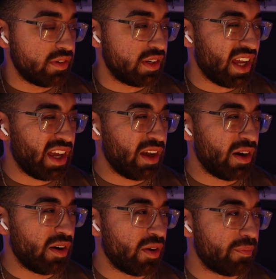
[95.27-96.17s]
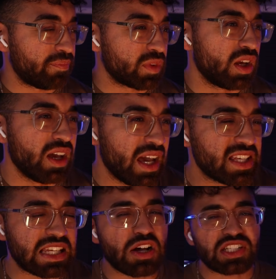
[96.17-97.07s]
Damn.
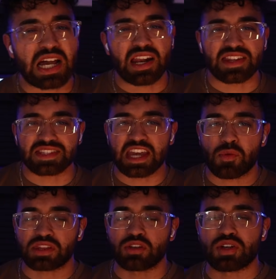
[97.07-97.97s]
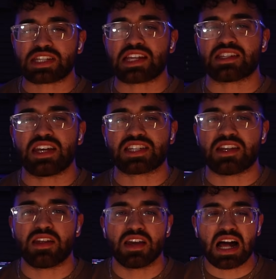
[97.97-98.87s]
It sounds kind of the same with the noise
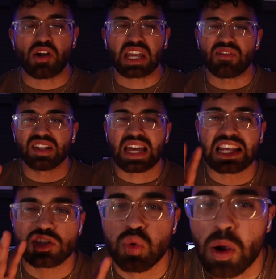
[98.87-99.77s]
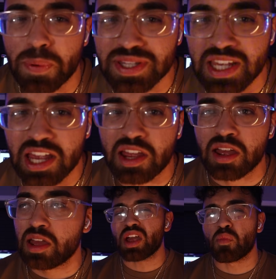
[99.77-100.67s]
cancellation. I'll give it like
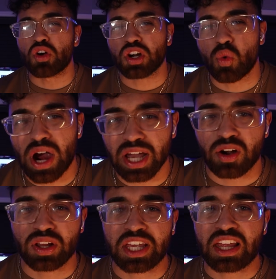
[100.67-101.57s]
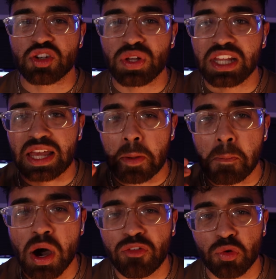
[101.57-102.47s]
12%, way more quieter. Like, it really like
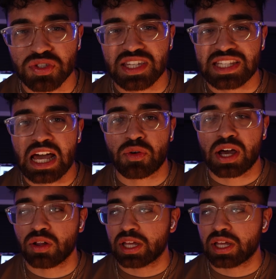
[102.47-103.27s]
muffles the sound out.